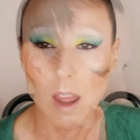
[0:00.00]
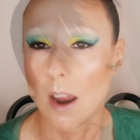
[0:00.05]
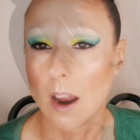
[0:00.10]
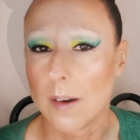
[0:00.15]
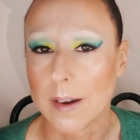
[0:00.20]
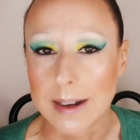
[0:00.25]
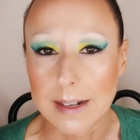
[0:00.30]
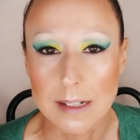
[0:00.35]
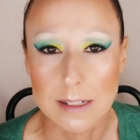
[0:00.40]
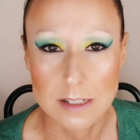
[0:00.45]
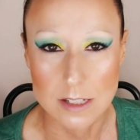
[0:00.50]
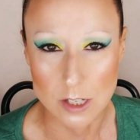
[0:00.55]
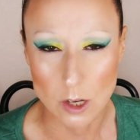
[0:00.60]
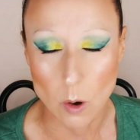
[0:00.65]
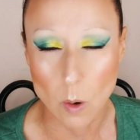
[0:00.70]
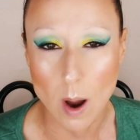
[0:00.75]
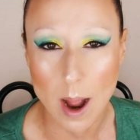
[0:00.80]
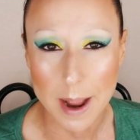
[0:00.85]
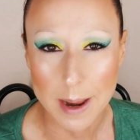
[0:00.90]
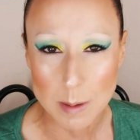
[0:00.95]
All right,
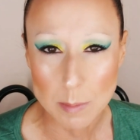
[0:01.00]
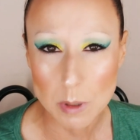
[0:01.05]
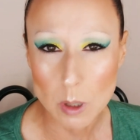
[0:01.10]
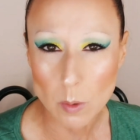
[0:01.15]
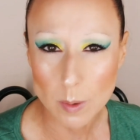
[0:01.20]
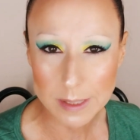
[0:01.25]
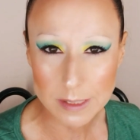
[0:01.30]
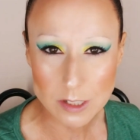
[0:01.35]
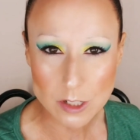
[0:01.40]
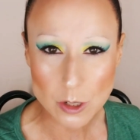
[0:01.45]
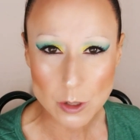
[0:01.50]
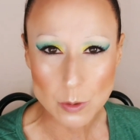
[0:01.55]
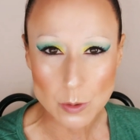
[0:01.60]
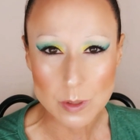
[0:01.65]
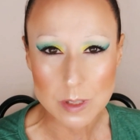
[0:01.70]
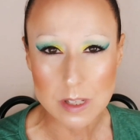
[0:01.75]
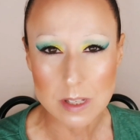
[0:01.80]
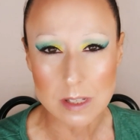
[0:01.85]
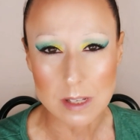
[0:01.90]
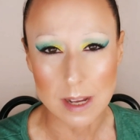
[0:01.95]
so I am going
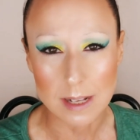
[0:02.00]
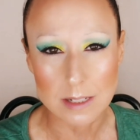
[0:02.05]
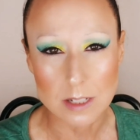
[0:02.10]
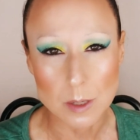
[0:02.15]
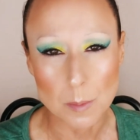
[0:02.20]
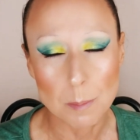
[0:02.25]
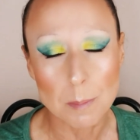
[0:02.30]
to set